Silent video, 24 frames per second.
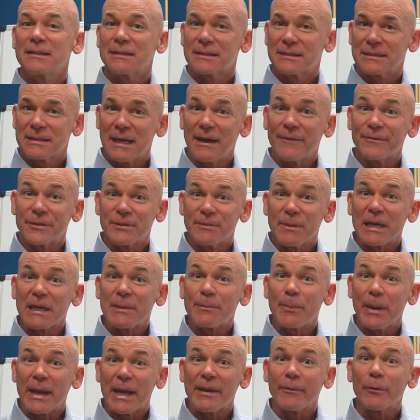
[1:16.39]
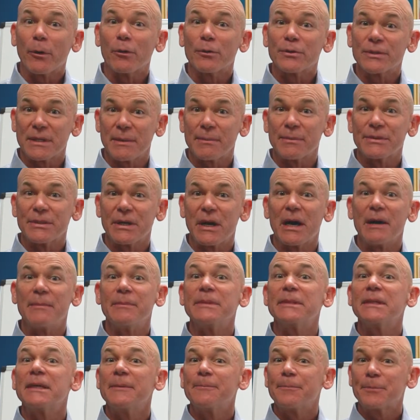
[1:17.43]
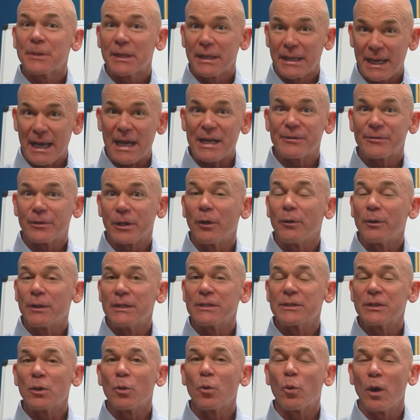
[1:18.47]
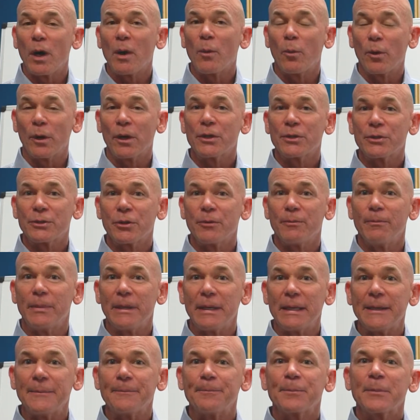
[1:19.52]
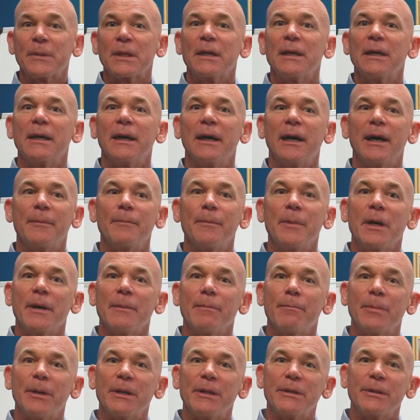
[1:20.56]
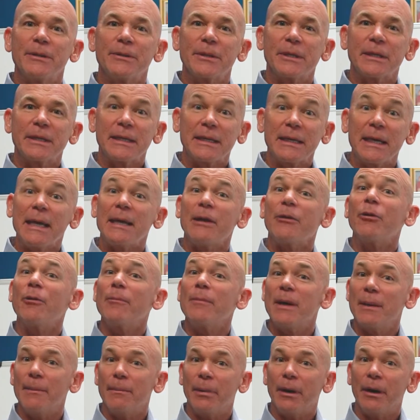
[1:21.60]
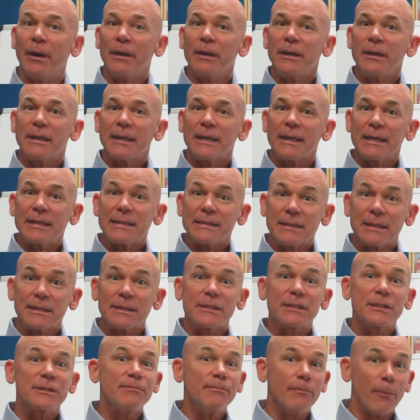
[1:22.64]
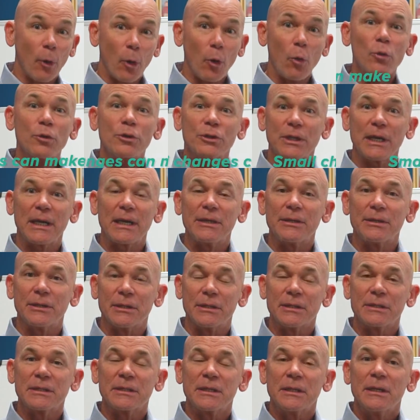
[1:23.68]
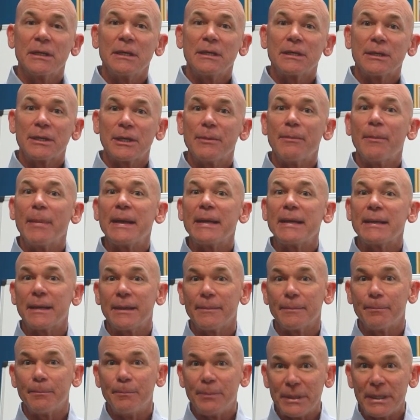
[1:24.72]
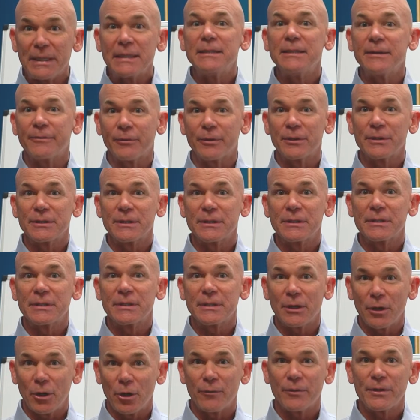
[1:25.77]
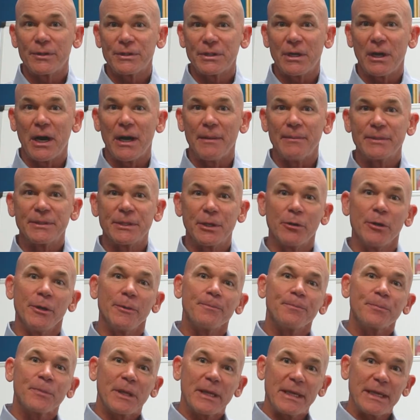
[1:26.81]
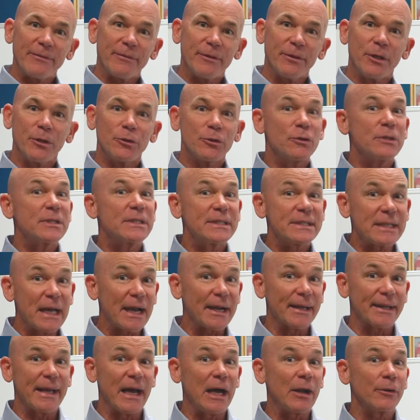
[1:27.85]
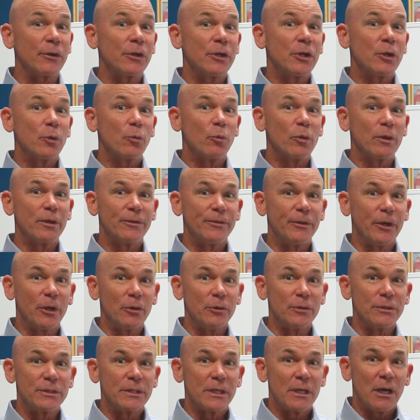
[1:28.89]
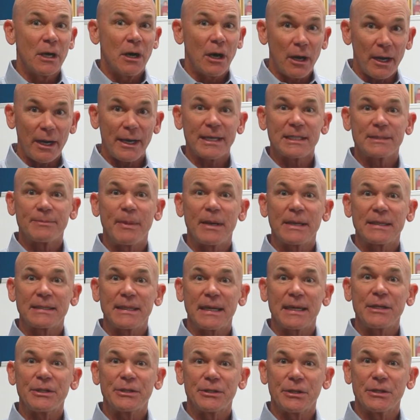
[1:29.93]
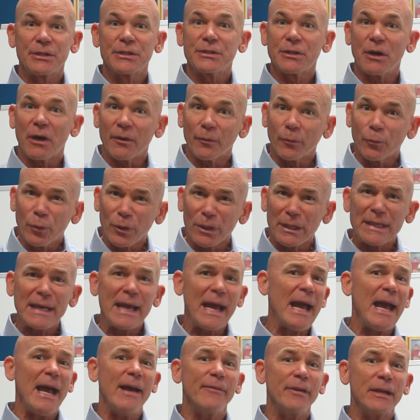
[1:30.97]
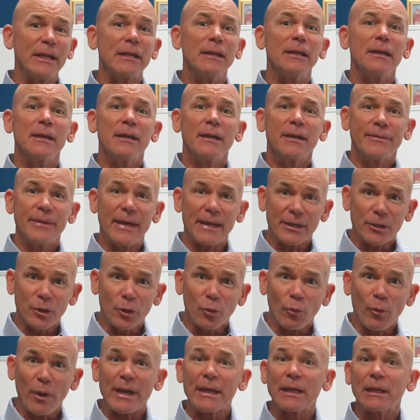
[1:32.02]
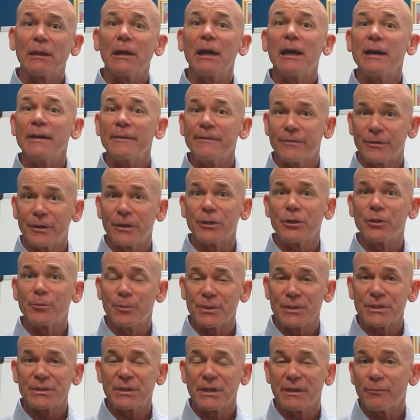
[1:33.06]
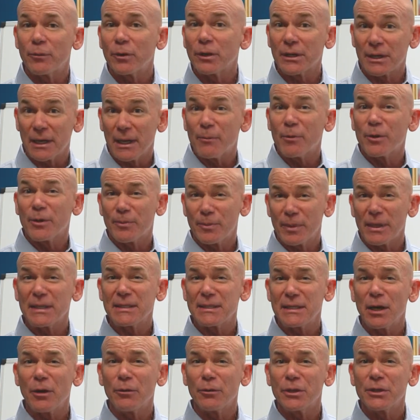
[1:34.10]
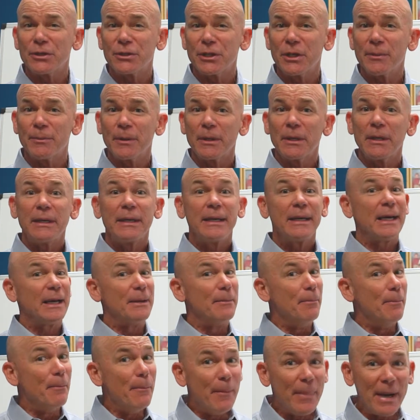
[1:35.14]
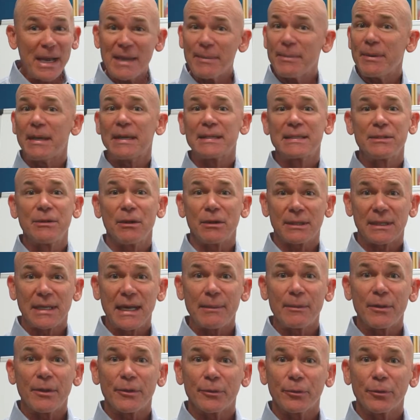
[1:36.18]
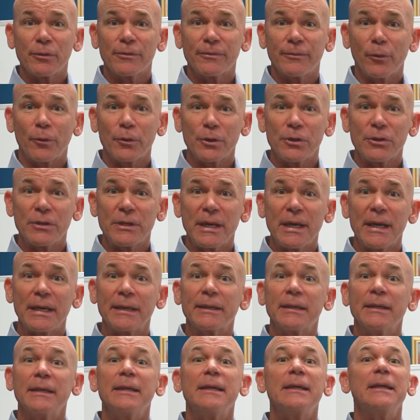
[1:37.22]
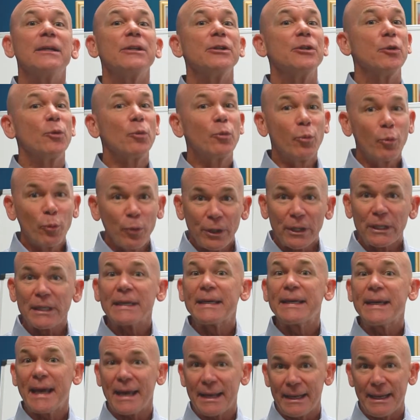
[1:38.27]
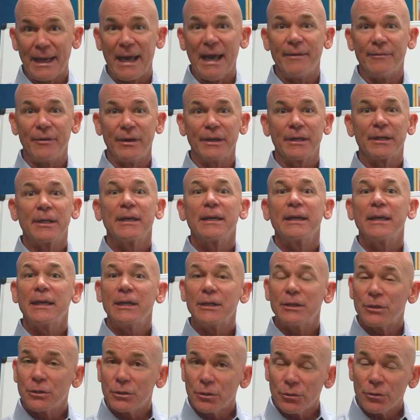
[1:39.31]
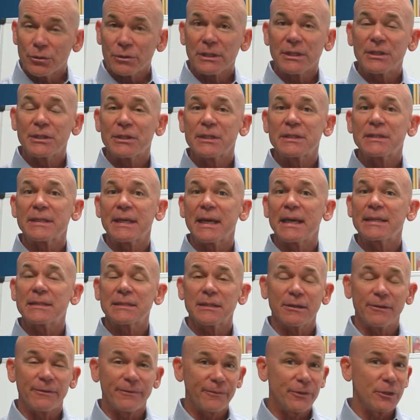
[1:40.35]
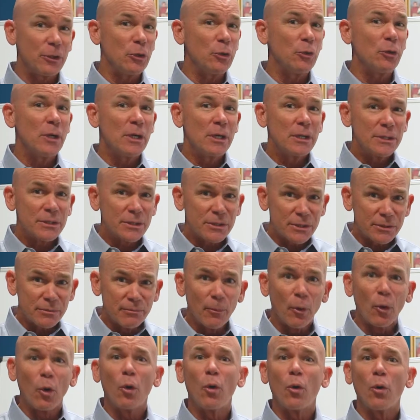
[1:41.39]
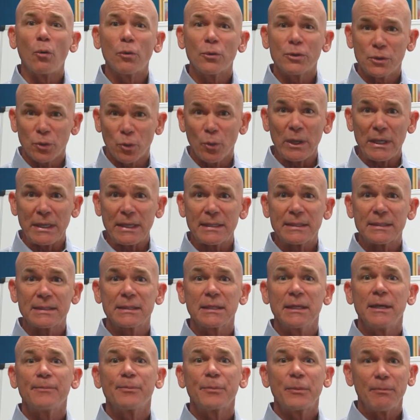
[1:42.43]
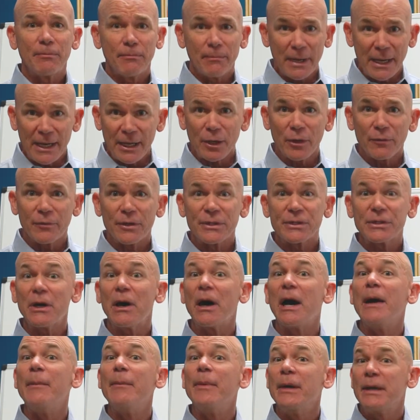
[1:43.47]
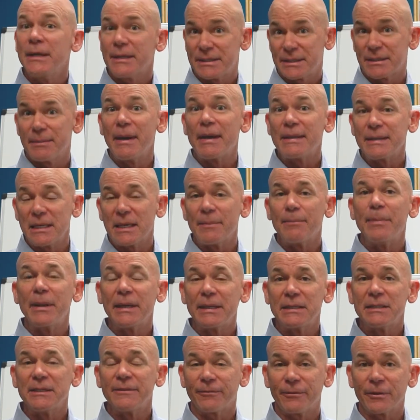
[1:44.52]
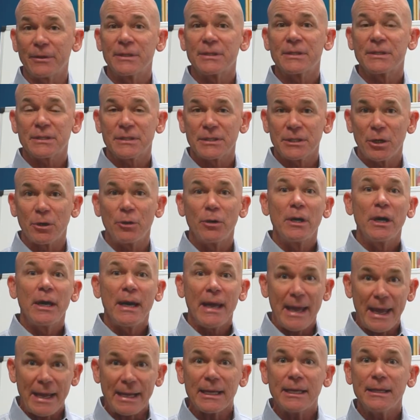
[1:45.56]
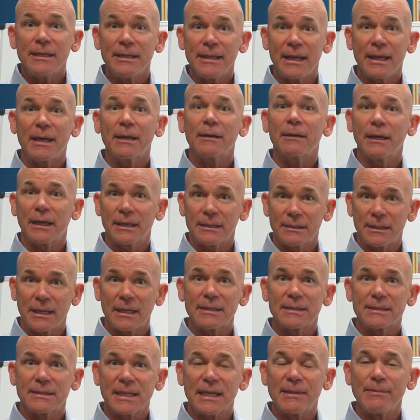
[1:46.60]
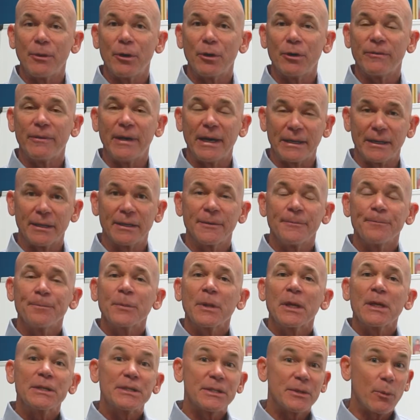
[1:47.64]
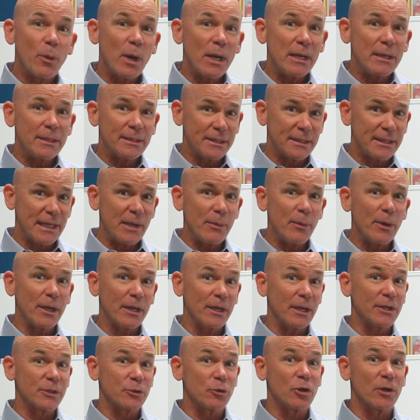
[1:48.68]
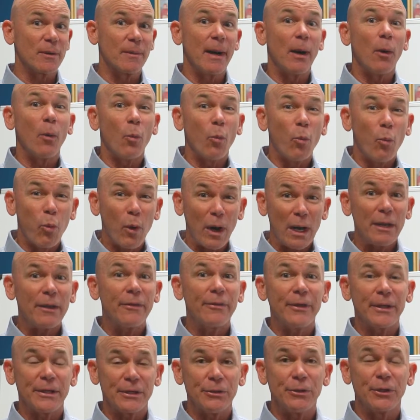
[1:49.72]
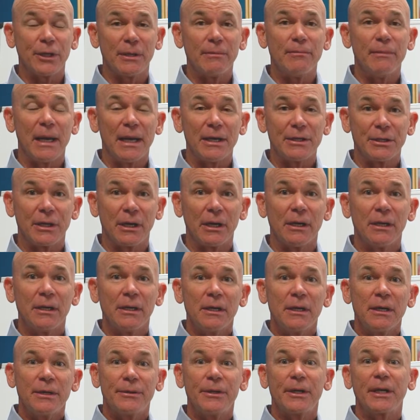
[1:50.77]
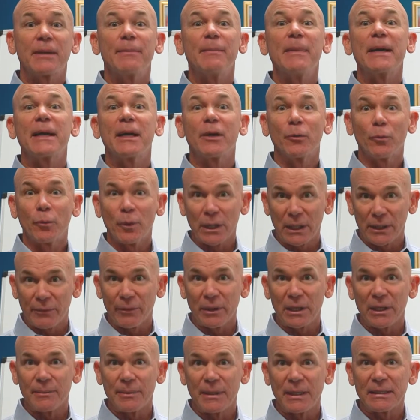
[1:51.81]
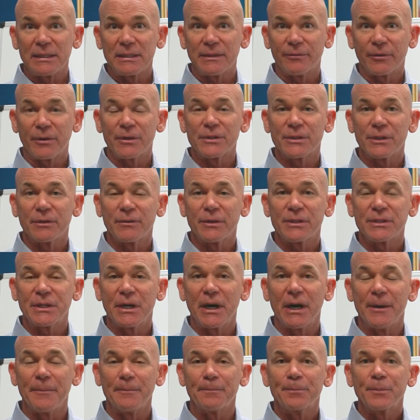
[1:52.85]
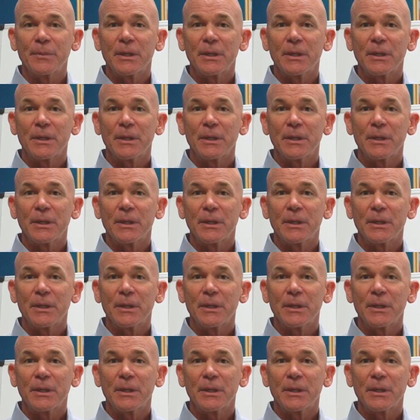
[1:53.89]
Tough to make payroll sometimes. Cash flow isn't quite what it should be. But the key to remember is that small changes can make big differences over time. So even though you started out with those high expectations of really having that great life that you perceived would come with PT ownership, and maybe it's not coming through for you yet, you really can have it. It usually just takes a few small tweaks made over time to make that big difference. So hang in there and stay motivated. Today we're going to talk about one thing you can measure that can make a really, really big difference over time.